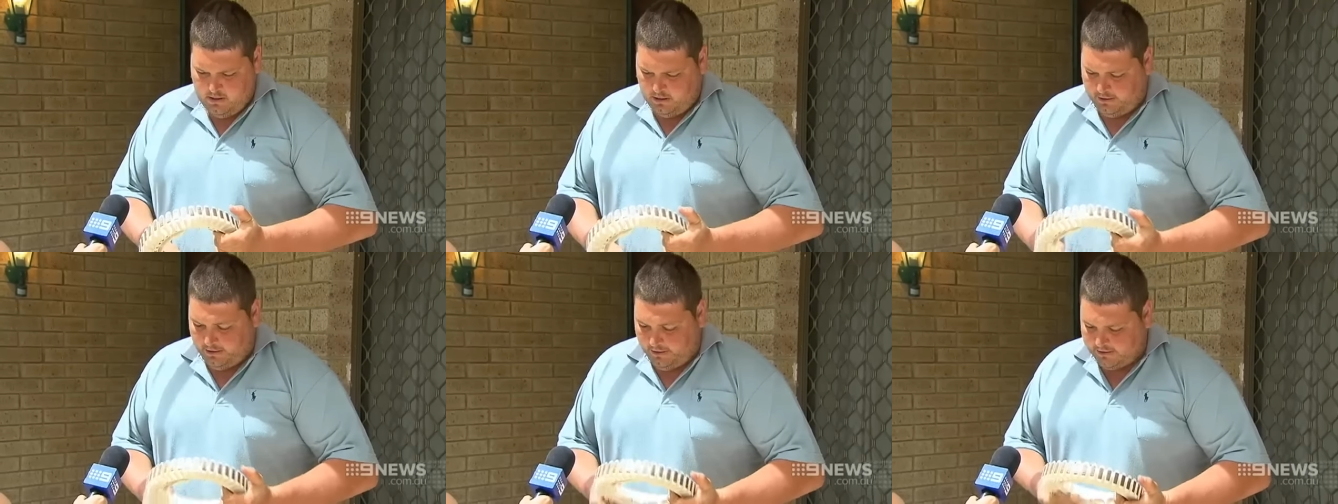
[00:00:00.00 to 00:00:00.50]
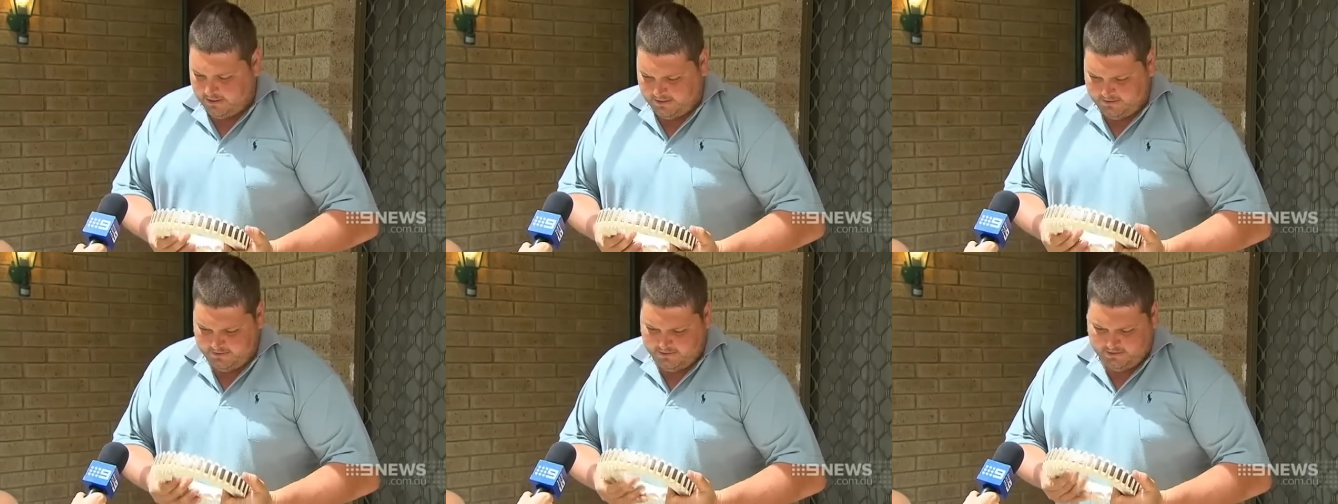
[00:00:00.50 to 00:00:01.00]
I don't know
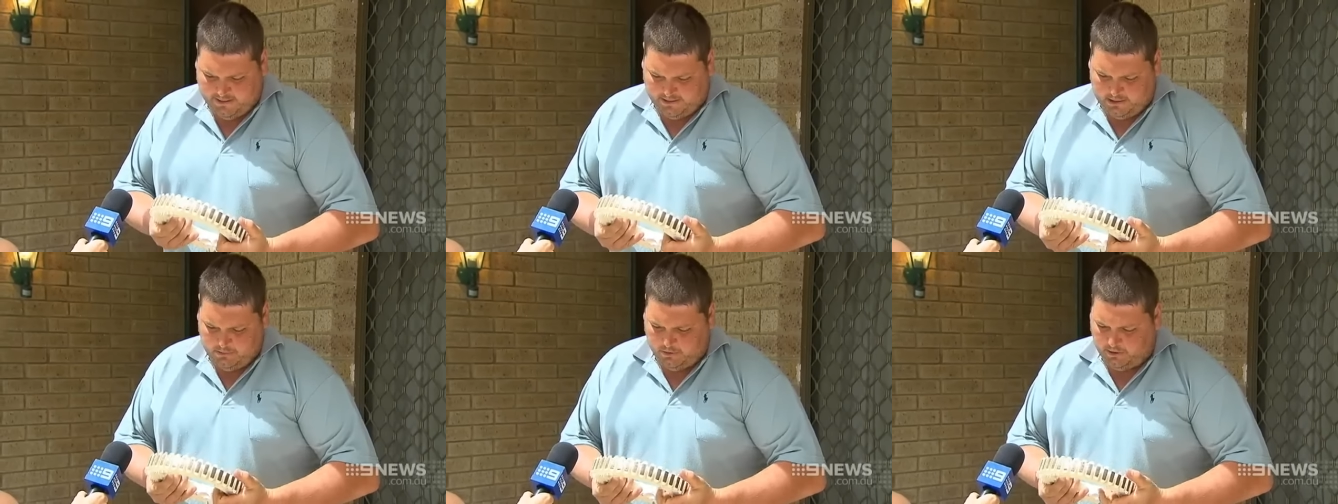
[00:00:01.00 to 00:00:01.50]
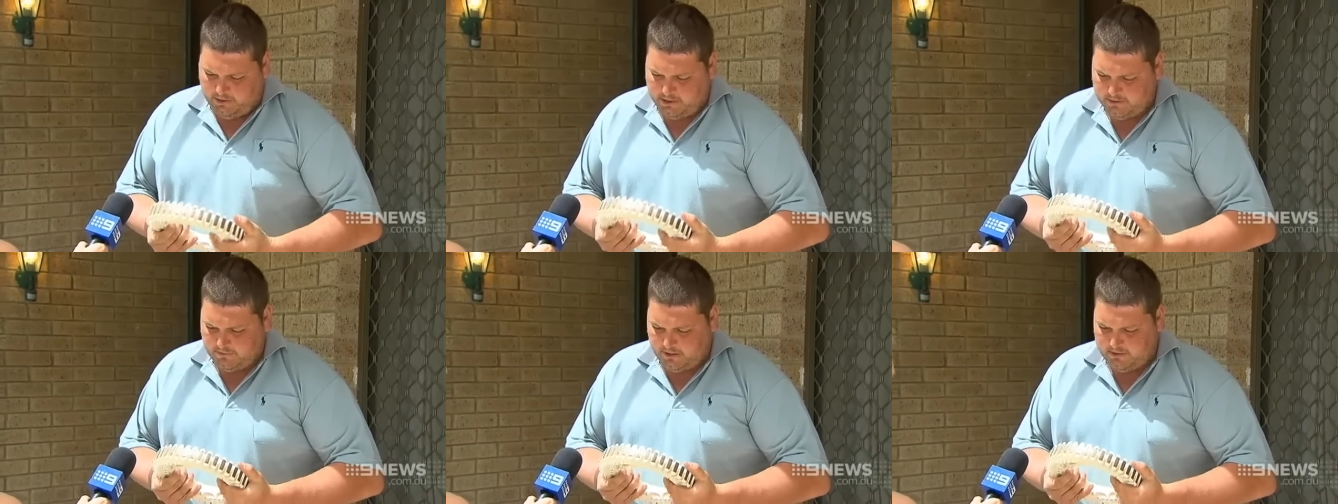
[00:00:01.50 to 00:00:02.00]
exactly, exactly what it is.
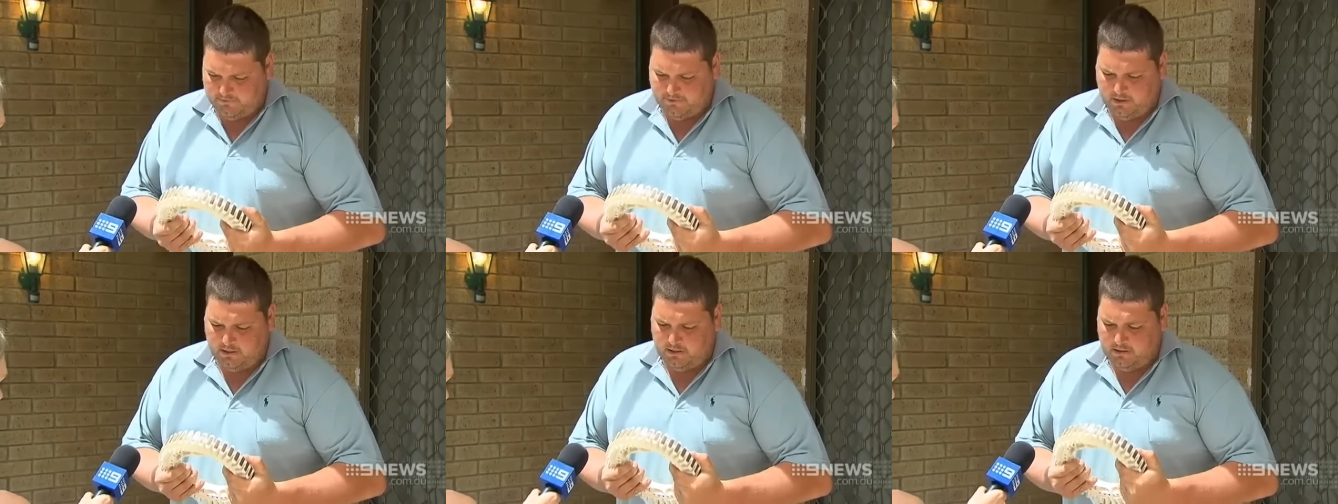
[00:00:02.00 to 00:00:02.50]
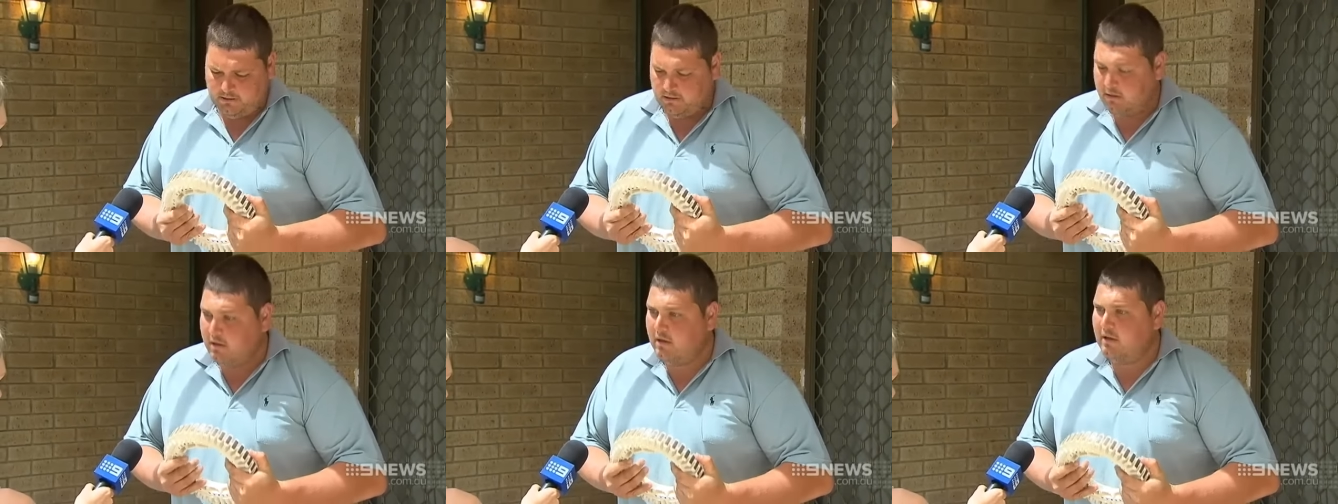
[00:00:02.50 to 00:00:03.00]
He was hit with a
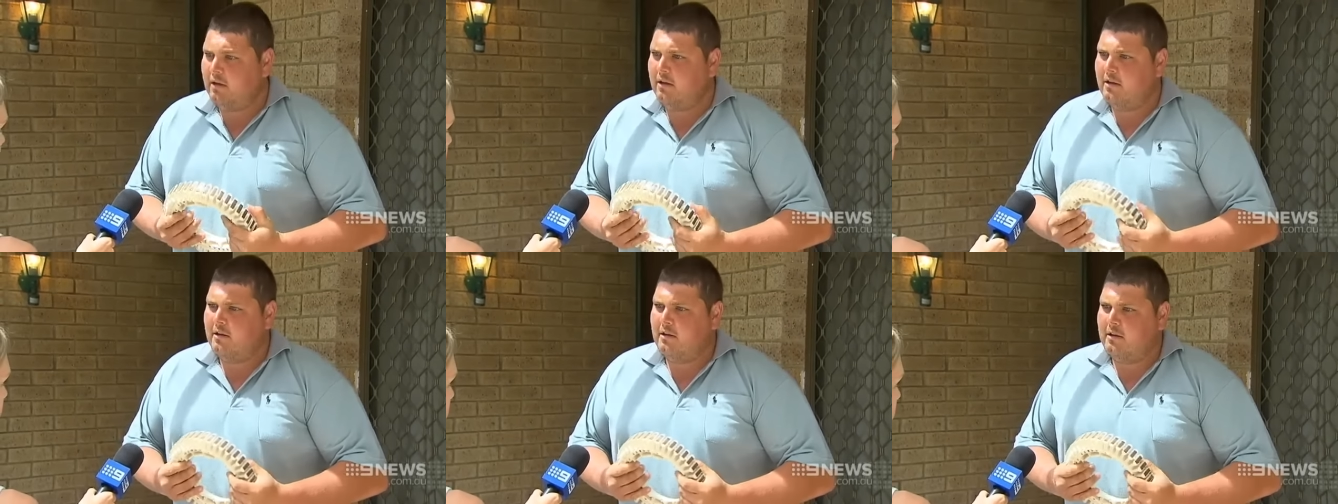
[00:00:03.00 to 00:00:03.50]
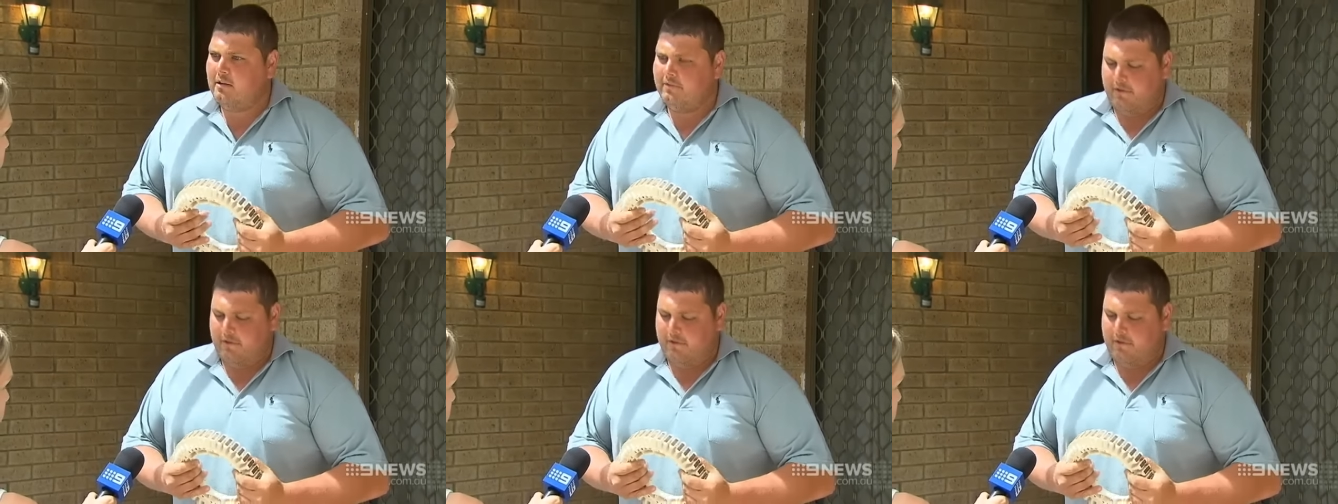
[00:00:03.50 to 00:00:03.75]
heavy metal disc.